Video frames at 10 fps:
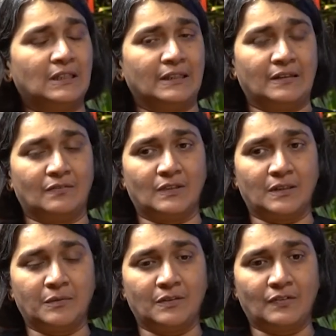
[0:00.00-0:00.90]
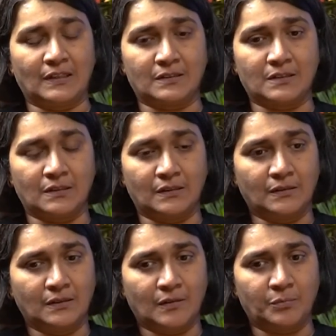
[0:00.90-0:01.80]
Right? In fact,
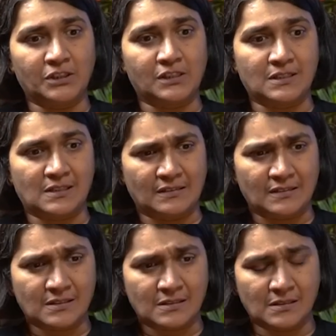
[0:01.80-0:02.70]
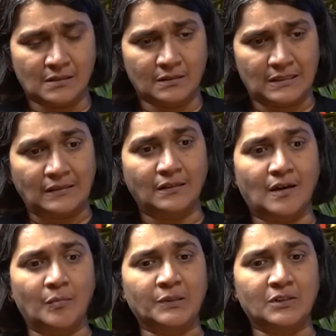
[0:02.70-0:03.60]
a political scientist, Daniel
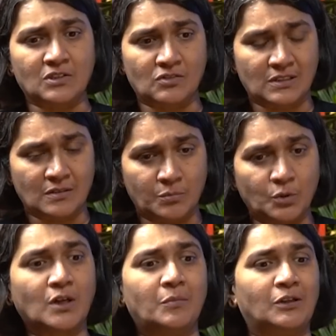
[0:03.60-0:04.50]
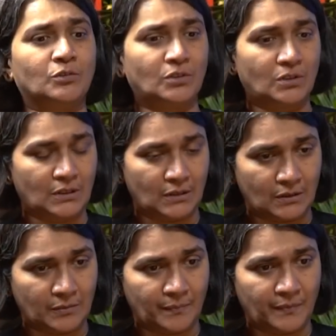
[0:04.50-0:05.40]
Carpenter, has written a book about.
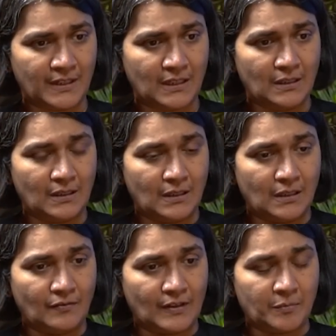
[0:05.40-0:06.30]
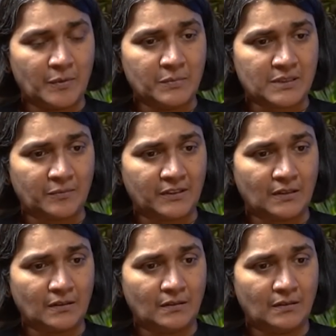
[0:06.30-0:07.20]
If I remember
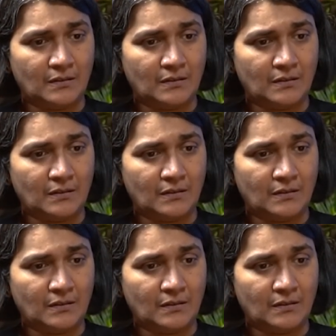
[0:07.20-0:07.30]
something,